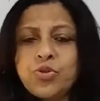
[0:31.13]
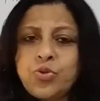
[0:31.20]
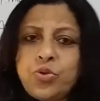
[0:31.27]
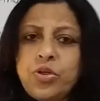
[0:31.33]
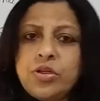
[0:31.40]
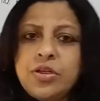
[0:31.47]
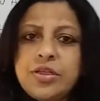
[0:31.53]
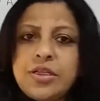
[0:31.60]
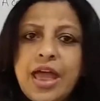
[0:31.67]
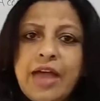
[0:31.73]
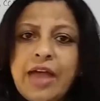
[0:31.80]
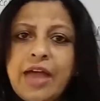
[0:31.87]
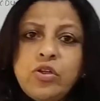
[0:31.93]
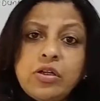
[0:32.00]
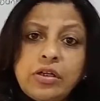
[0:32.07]
Students,
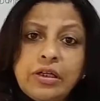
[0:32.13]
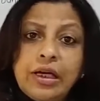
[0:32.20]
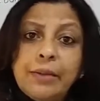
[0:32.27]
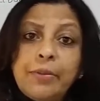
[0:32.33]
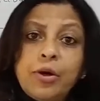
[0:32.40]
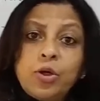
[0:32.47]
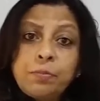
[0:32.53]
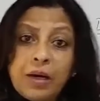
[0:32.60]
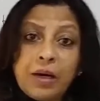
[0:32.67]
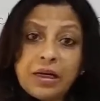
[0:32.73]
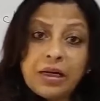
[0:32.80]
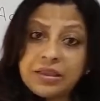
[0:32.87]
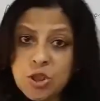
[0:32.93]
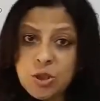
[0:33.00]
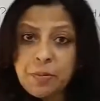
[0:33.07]
have you heard about
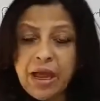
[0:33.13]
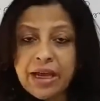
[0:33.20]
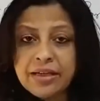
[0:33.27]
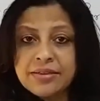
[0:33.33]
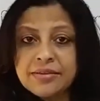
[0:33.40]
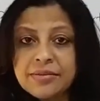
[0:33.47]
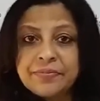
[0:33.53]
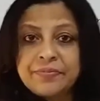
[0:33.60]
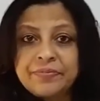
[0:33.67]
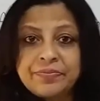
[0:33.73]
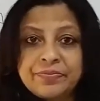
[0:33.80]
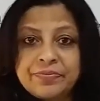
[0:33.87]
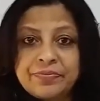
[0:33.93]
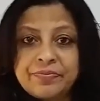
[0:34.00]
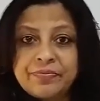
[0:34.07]
Partnership Act?
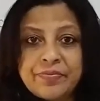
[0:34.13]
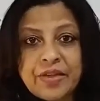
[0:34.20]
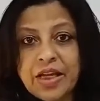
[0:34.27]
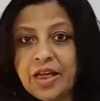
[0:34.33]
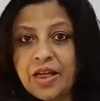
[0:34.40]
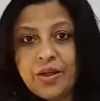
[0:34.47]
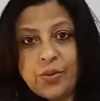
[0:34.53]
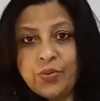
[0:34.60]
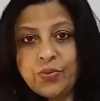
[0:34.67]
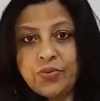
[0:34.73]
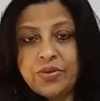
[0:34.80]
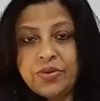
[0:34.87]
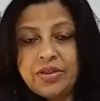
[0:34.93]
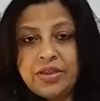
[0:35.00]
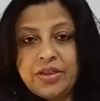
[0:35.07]
No.
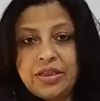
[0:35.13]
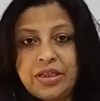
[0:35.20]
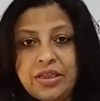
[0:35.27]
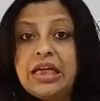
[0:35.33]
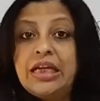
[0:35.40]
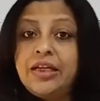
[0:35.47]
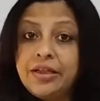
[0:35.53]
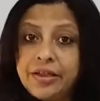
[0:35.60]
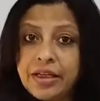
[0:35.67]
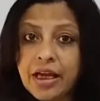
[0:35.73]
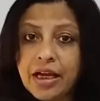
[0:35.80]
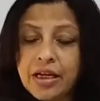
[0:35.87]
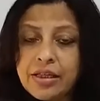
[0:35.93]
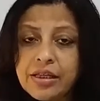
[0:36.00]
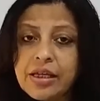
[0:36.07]
In
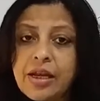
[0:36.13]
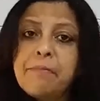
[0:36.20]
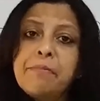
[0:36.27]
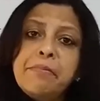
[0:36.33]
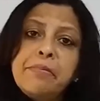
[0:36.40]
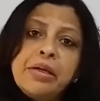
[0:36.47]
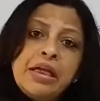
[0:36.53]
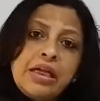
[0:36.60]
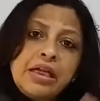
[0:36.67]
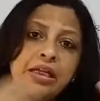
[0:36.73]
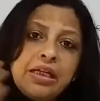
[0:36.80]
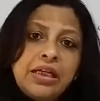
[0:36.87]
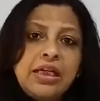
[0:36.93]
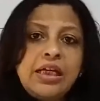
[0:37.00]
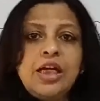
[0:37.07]
India, there are
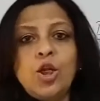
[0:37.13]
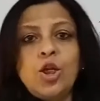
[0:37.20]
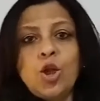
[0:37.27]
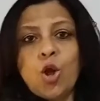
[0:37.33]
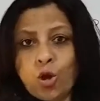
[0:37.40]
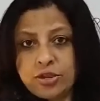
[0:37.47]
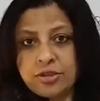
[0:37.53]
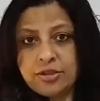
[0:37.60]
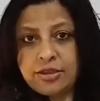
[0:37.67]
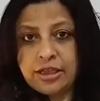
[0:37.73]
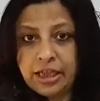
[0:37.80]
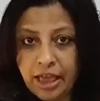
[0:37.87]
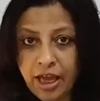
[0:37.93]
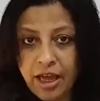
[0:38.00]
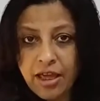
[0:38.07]
many laws.
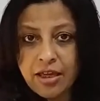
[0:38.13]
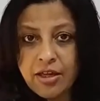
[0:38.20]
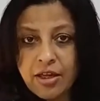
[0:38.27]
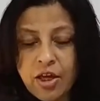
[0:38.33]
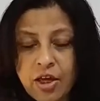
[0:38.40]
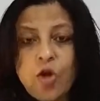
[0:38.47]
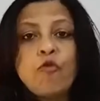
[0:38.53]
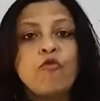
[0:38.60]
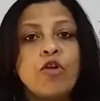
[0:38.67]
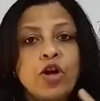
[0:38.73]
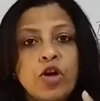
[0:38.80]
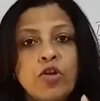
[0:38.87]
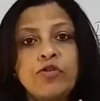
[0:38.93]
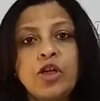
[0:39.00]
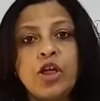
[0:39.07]

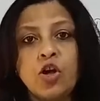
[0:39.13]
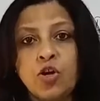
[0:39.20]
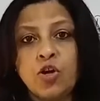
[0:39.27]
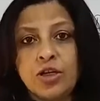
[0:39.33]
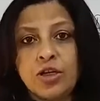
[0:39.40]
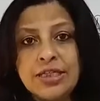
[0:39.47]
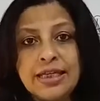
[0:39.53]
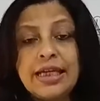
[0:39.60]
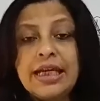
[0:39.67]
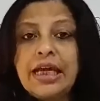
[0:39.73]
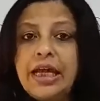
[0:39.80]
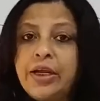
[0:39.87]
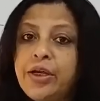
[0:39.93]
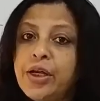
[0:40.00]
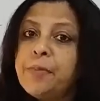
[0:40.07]
One of the law is
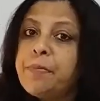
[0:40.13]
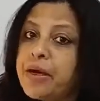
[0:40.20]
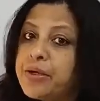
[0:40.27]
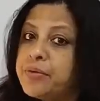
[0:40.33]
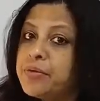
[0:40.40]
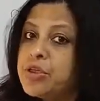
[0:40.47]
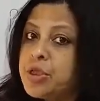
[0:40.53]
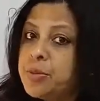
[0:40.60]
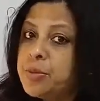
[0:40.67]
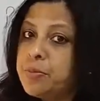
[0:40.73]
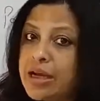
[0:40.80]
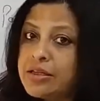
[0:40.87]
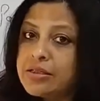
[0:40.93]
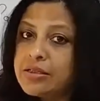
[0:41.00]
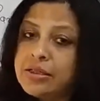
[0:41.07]
Indian Partnership
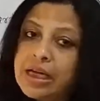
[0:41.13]
Act